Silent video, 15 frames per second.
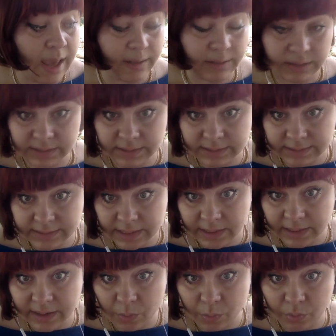and this is
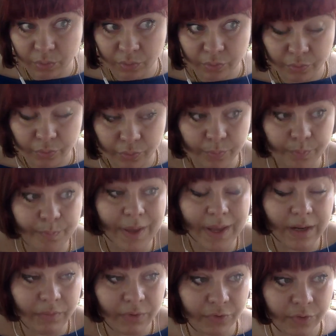exactly how we'll
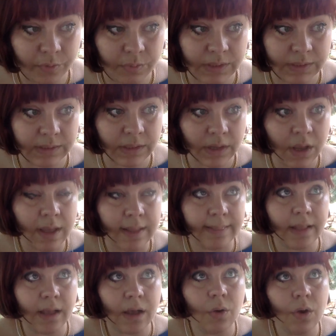benefit from this.
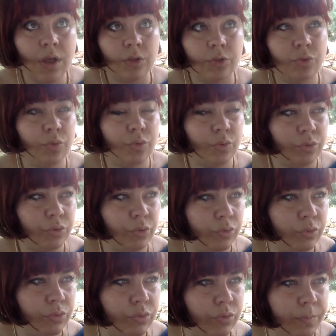Now, to
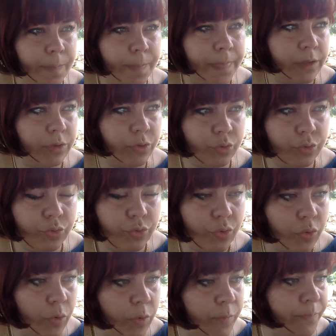
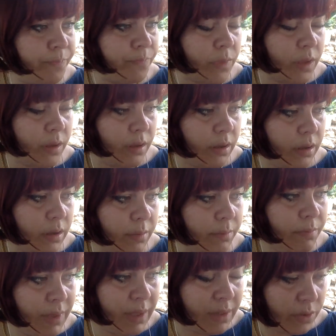do
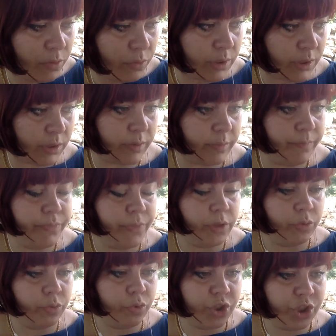media work,
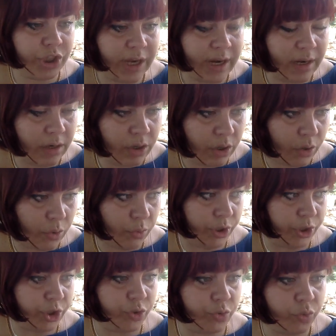to share
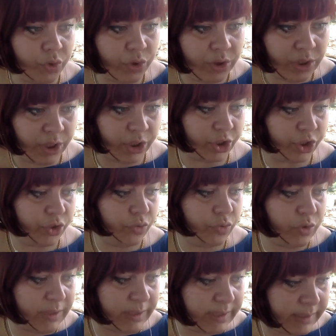knowledge, to teach,
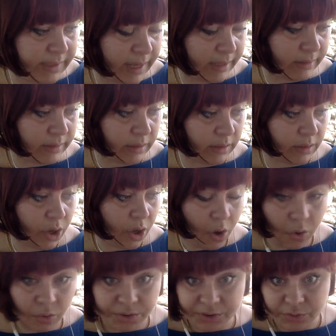to study,
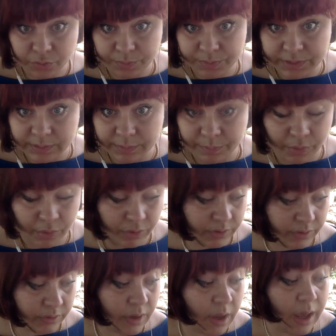all this will be
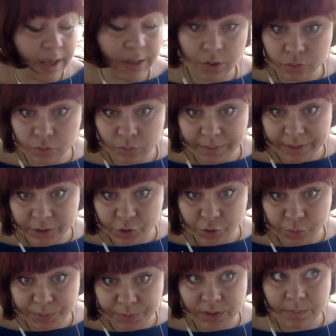supported. And also by
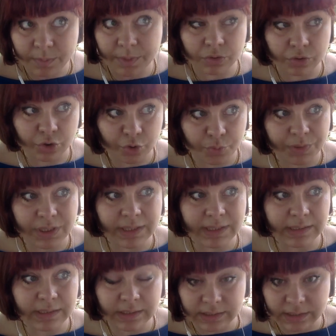Jupiter, because Jupiter
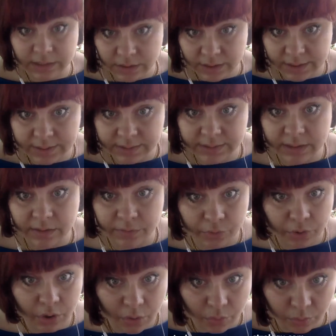is in a degree of
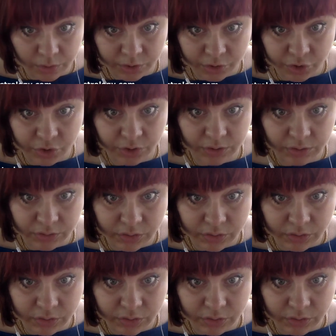knowledge in